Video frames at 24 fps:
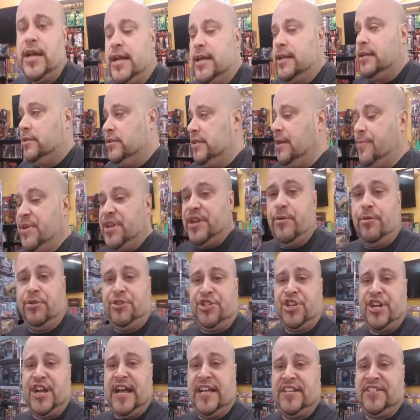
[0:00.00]
Let me know what
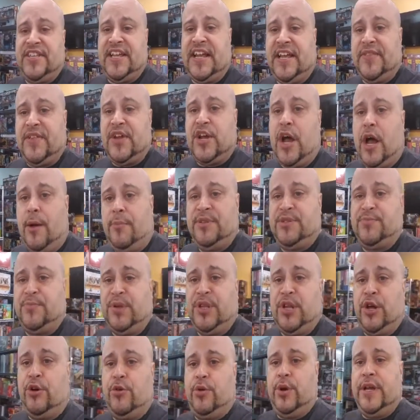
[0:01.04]
you guys think in the comments
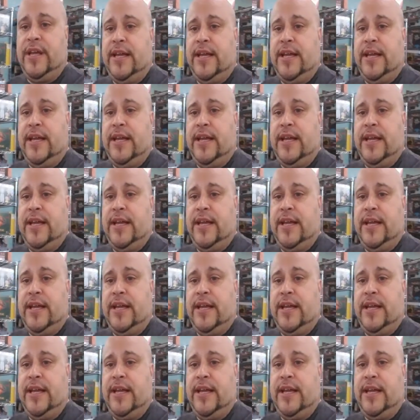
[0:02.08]
below.